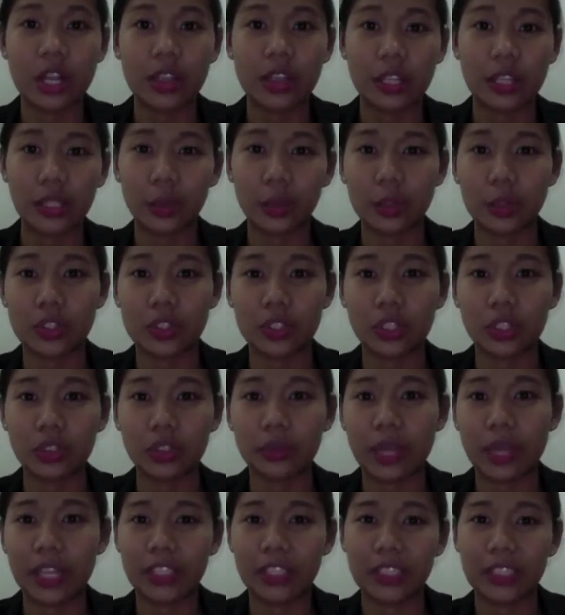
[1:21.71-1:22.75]
that was
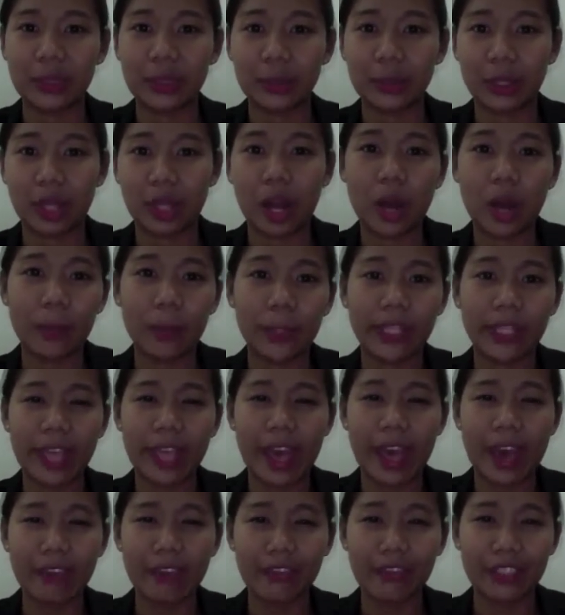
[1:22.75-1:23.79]
already becoming
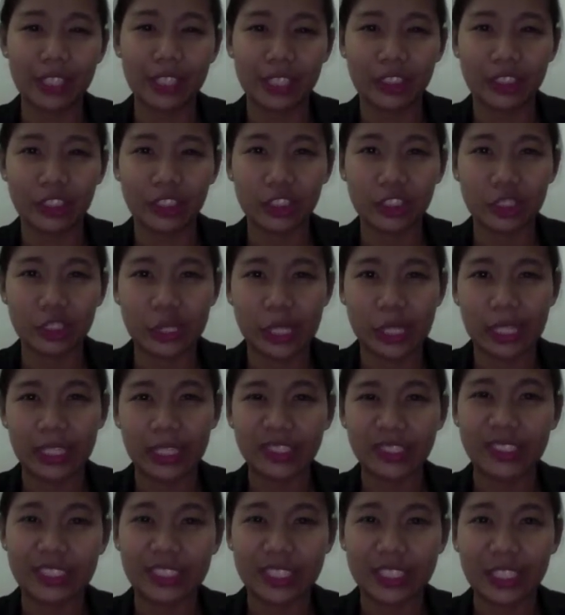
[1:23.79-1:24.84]
evident in the
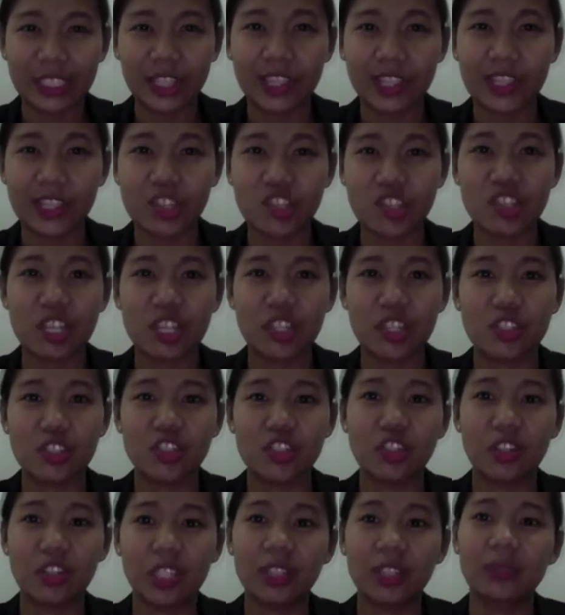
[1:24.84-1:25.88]
18th
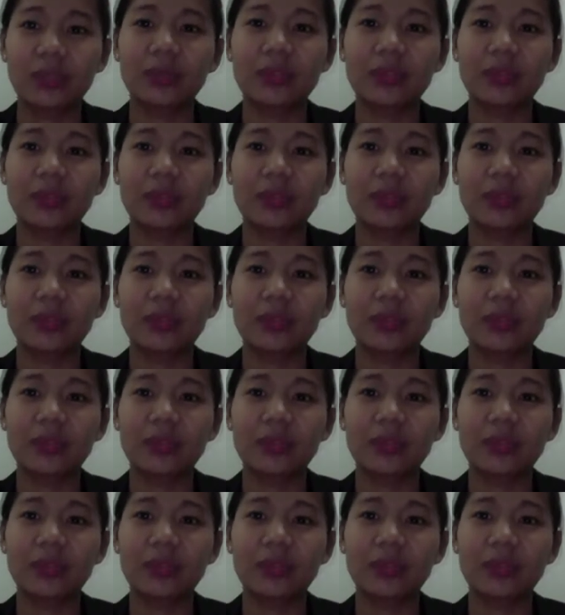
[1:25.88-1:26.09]
century,